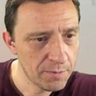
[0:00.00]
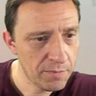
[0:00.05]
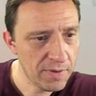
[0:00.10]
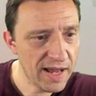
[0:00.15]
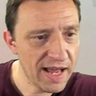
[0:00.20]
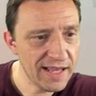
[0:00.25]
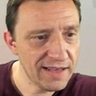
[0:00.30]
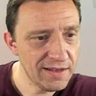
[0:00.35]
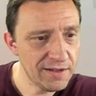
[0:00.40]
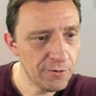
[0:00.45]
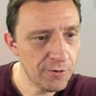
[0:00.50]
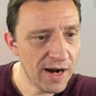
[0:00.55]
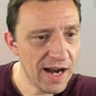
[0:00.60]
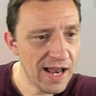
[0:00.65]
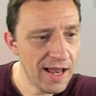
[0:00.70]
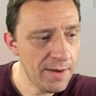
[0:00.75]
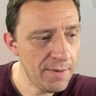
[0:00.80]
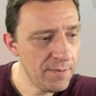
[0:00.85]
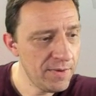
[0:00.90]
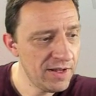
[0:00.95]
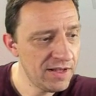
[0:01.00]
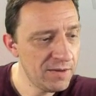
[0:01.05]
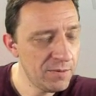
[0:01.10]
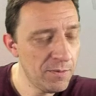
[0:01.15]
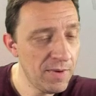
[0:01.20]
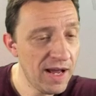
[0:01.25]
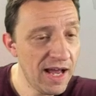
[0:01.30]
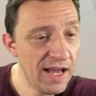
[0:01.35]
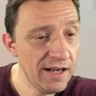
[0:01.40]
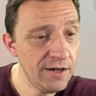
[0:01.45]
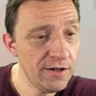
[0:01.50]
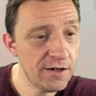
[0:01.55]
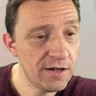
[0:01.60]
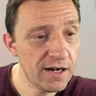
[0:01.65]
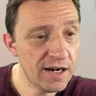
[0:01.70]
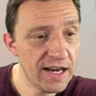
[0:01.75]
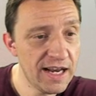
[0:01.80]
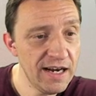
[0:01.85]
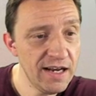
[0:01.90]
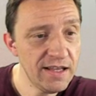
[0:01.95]
Battle Ram and Miner
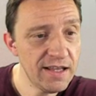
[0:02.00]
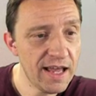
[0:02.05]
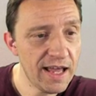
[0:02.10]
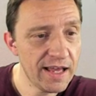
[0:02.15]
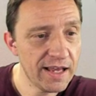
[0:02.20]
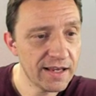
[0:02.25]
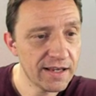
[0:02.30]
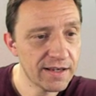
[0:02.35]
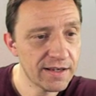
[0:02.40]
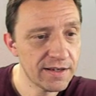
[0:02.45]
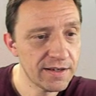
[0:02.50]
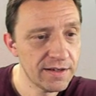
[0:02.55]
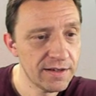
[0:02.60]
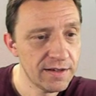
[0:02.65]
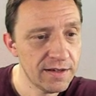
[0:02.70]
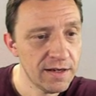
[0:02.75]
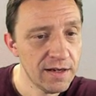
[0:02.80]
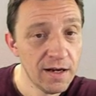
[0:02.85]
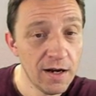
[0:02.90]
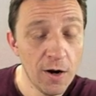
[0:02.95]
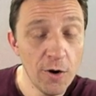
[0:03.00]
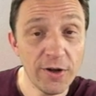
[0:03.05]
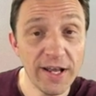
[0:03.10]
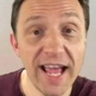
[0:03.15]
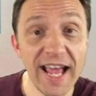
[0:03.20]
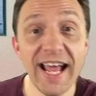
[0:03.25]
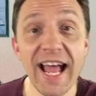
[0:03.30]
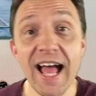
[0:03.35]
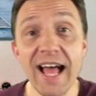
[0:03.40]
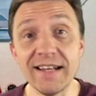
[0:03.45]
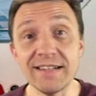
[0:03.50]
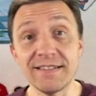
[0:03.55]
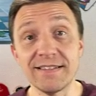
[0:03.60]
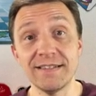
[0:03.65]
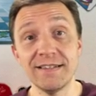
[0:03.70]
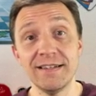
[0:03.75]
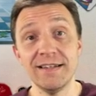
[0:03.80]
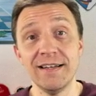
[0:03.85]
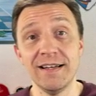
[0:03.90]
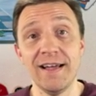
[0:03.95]
in a day. Okay,
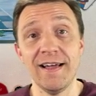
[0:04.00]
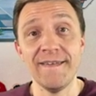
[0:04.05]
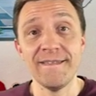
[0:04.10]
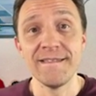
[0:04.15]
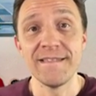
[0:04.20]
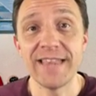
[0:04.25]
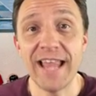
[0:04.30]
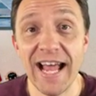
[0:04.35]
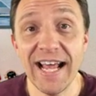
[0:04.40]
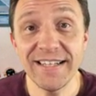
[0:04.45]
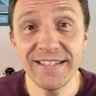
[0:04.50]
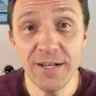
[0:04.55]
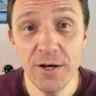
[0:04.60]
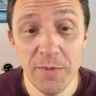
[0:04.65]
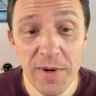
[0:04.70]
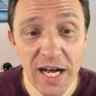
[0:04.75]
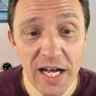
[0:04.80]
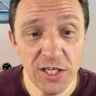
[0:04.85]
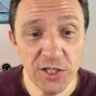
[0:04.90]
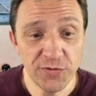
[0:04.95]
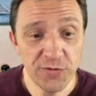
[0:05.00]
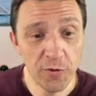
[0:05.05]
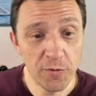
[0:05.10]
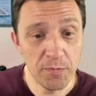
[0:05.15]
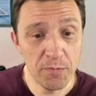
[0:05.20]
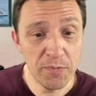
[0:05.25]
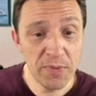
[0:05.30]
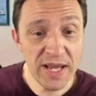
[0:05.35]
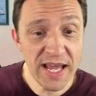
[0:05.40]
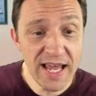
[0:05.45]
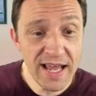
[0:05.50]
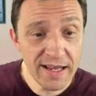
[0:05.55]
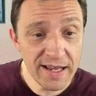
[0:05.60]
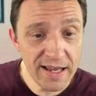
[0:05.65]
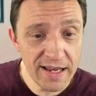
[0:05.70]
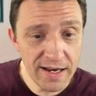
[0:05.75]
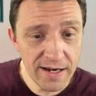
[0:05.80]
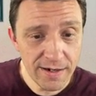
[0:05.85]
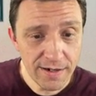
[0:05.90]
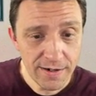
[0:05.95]
guys. Thanks so much for being
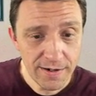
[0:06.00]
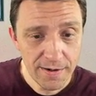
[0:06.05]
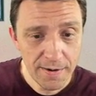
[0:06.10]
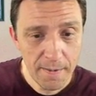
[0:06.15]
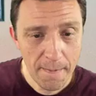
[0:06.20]
here.